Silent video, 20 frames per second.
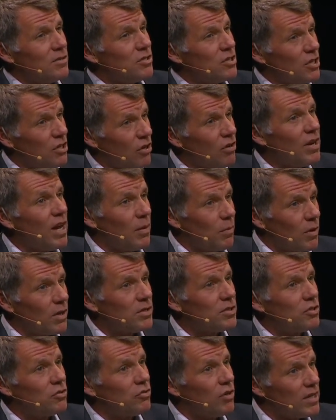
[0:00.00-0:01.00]
secure
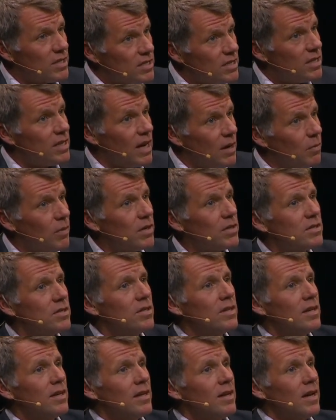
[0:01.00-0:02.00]
networks, trusted networks,